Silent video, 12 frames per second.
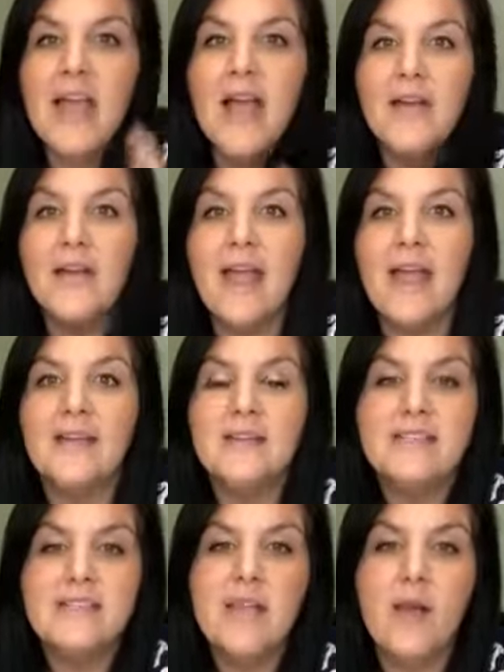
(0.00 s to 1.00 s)
Okay,
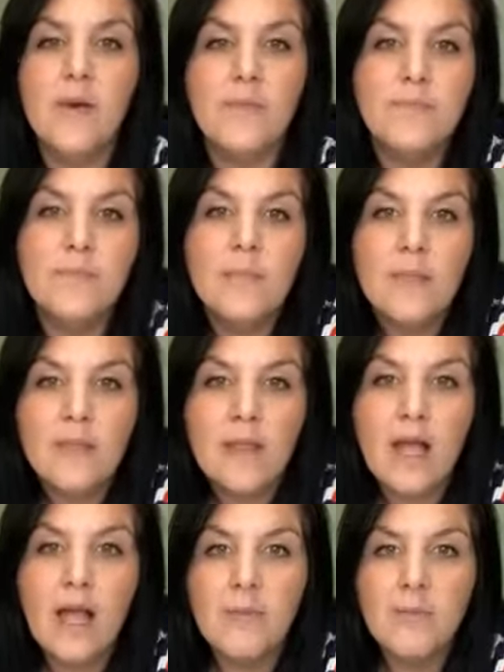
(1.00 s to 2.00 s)
so
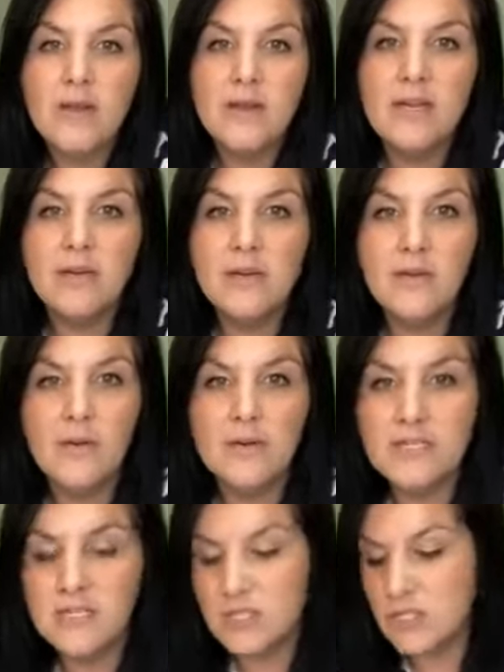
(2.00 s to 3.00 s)
we are here
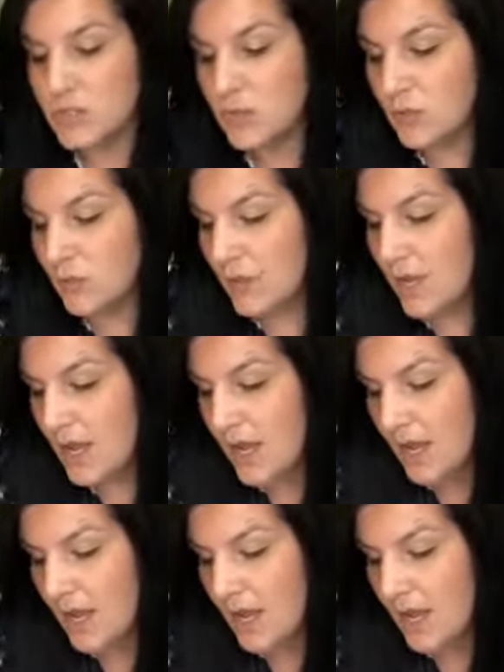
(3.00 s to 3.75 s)
going to do